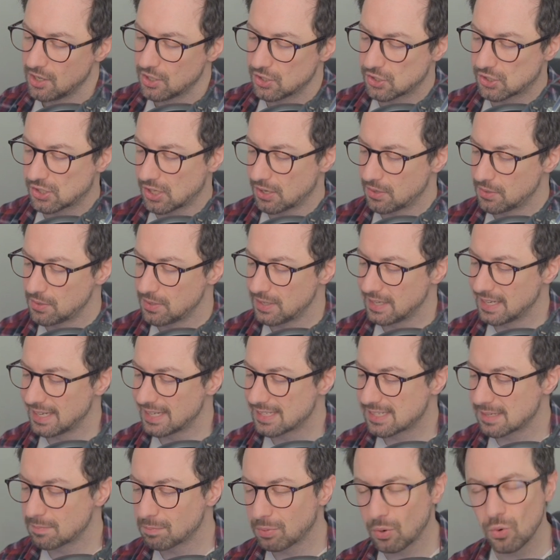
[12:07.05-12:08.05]
So
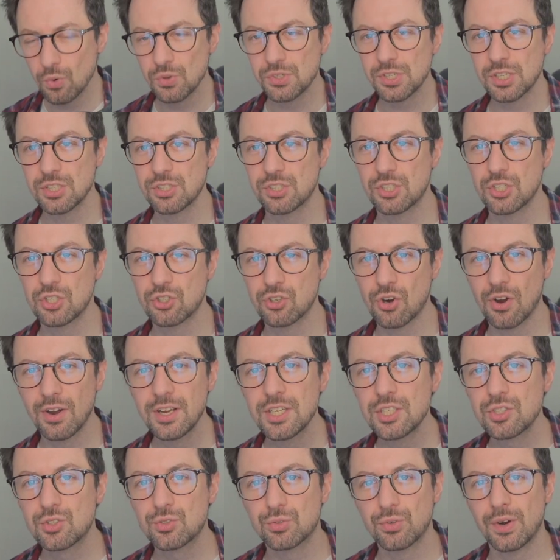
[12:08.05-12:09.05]
it's important to try
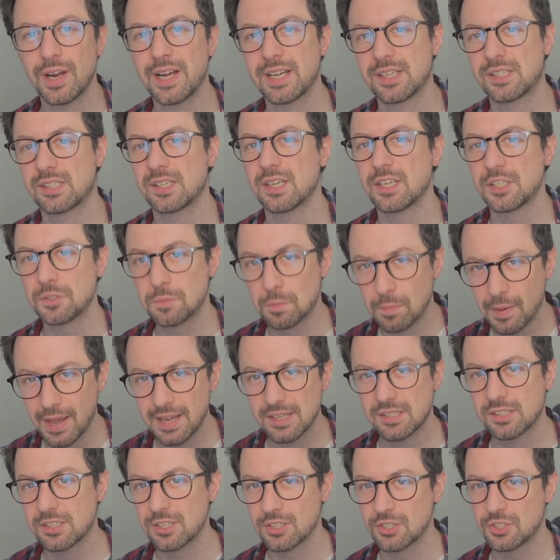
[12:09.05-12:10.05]
and dress as
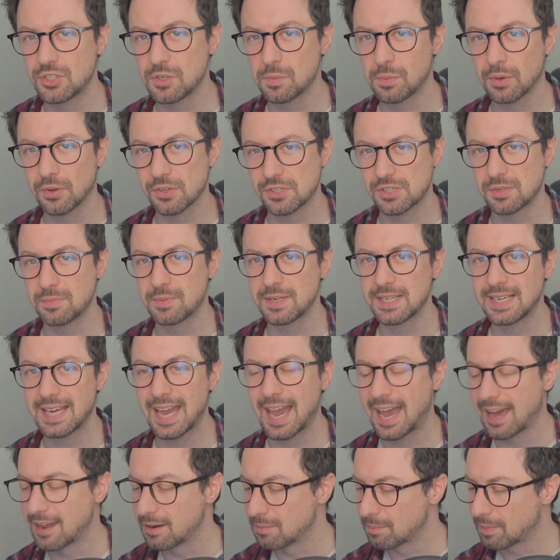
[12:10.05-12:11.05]
best as you possibly
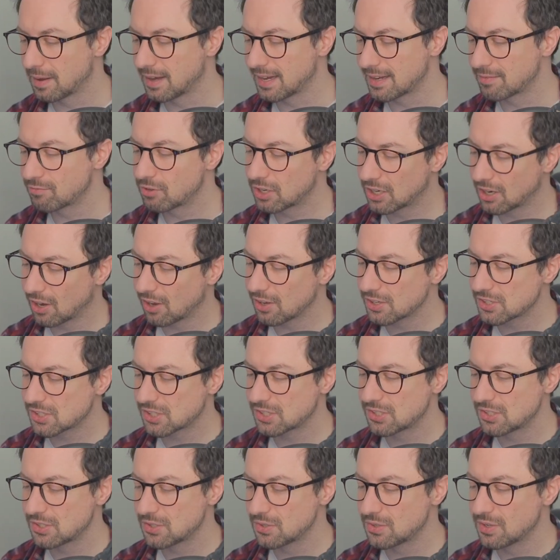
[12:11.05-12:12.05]
can, but in
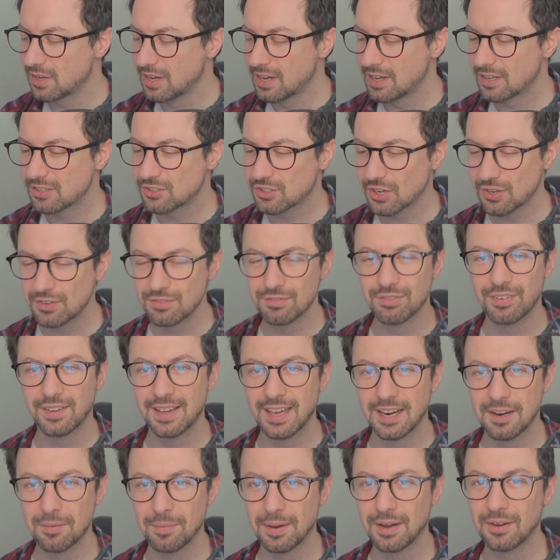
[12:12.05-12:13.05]
regards to don't
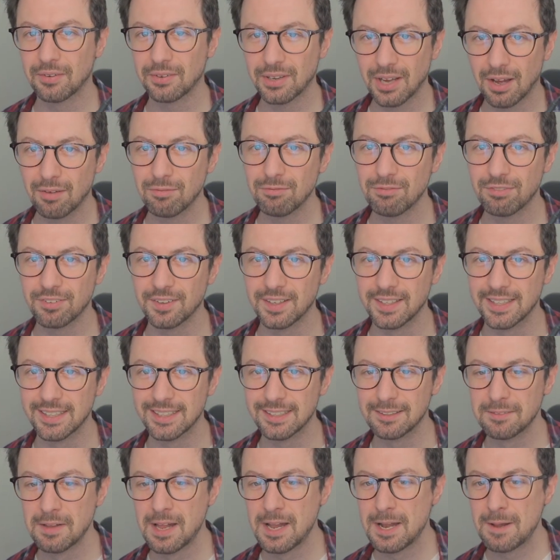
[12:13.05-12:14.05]
forget about
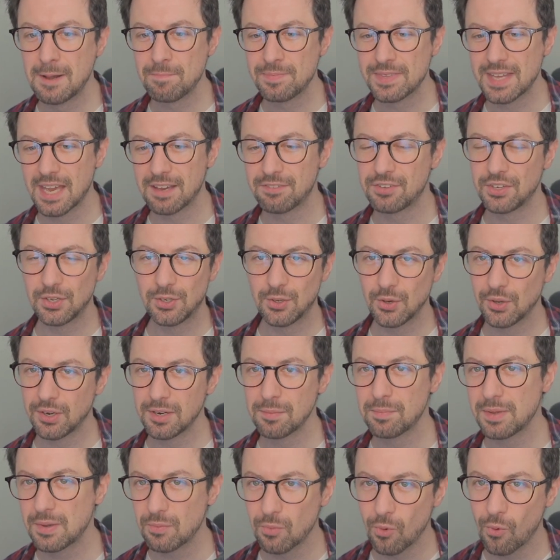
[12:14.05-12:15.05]
comfort, if you're going
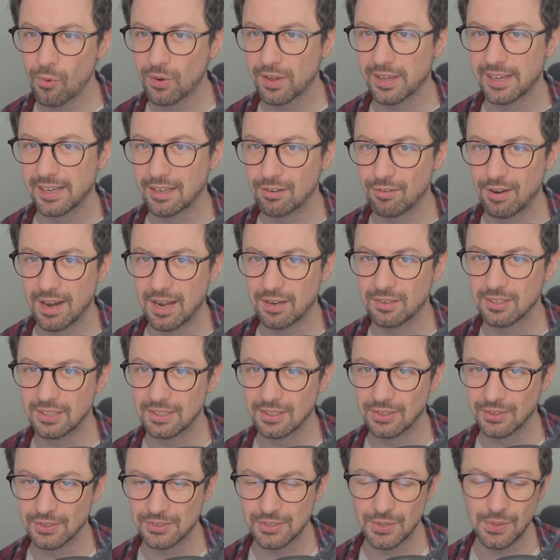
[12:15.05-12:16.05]
to be walking around a
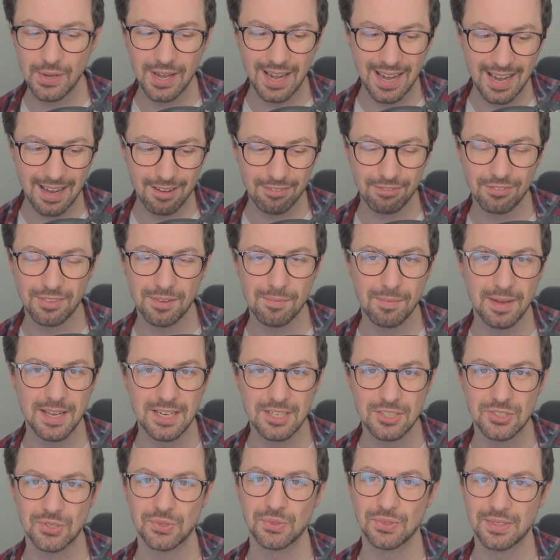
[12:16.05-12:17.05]
lot, you have to
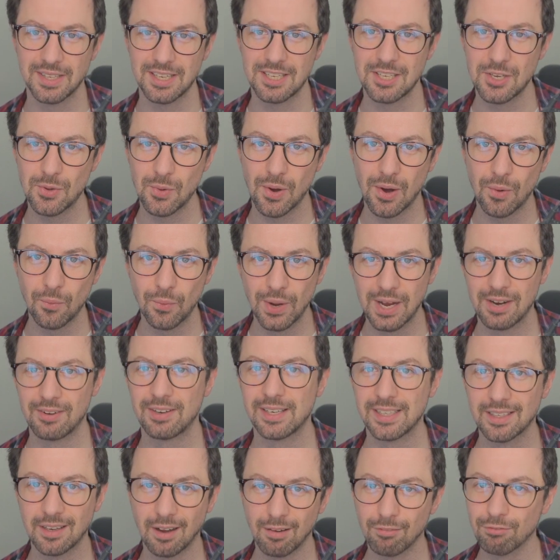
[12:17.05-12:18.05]
make sure that you are
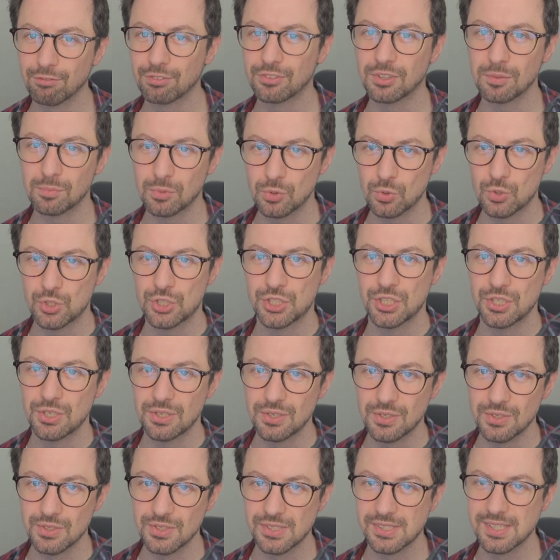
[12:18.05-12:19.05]
wearing comfortable
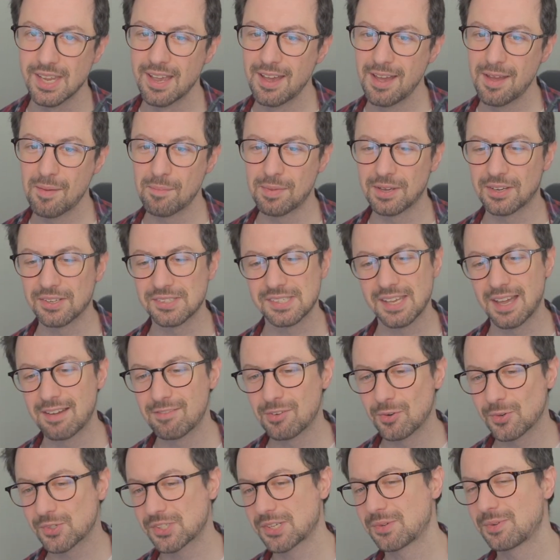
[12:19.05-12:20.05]
shoes, because
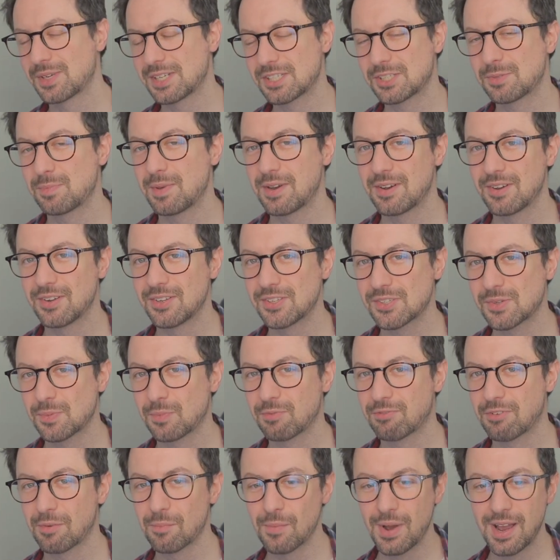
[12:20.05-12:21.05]
I've also
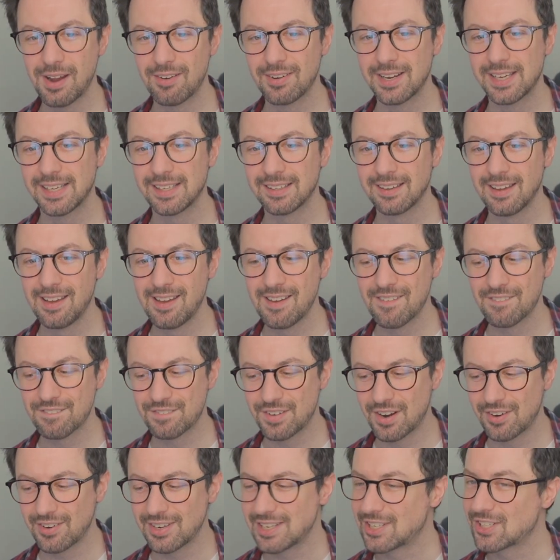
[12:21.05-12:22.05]
experienced from wearing
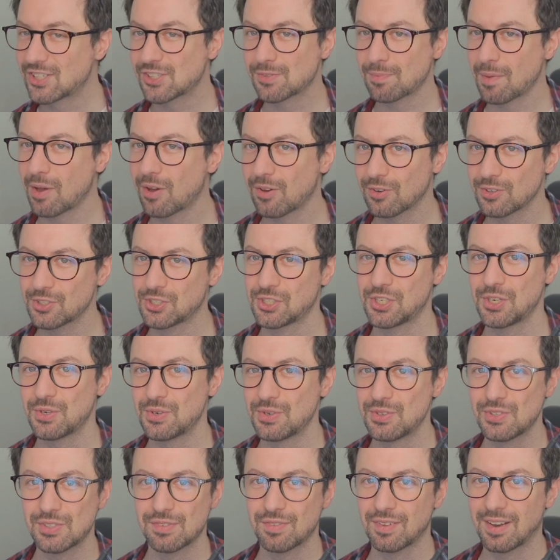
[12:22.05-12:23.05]
very smart
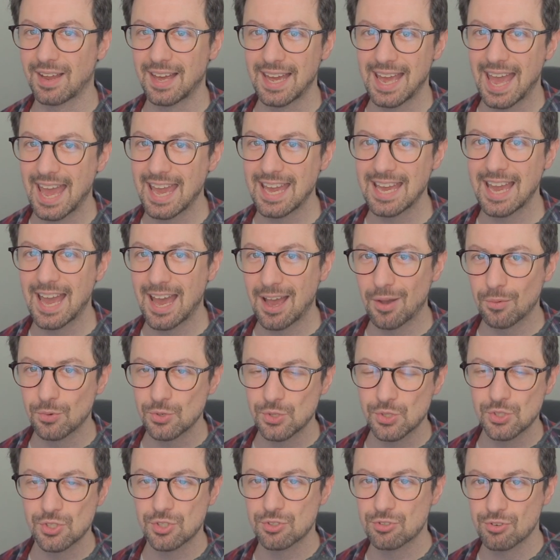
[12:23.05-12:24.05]
shoes for like 8
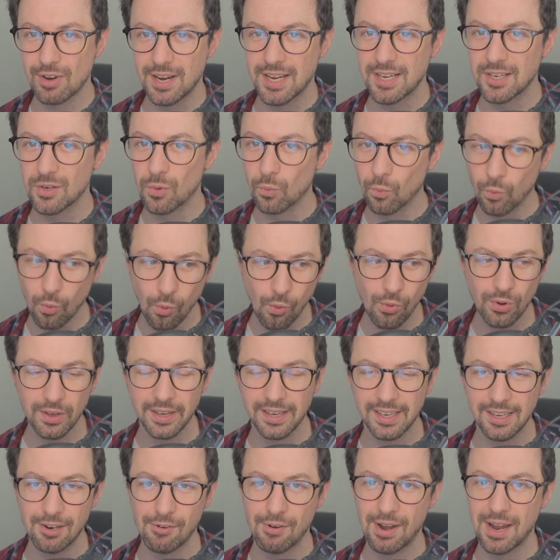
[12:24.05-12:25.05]
hours straight
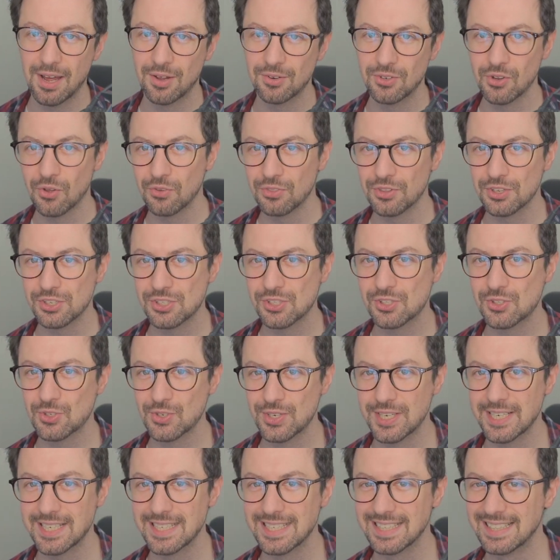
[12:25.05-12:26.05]
walking around on the
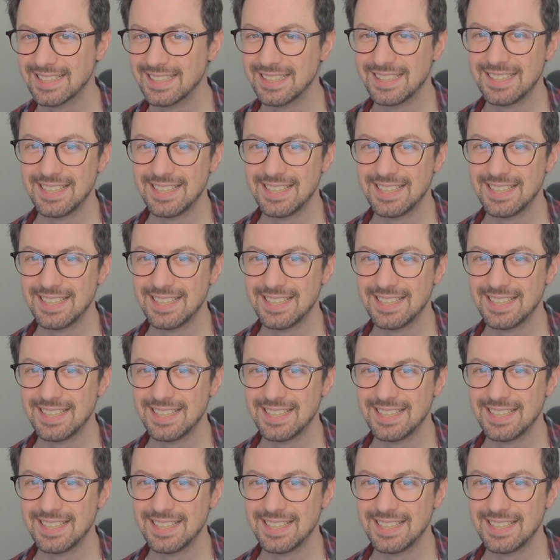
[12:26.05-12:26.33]
street,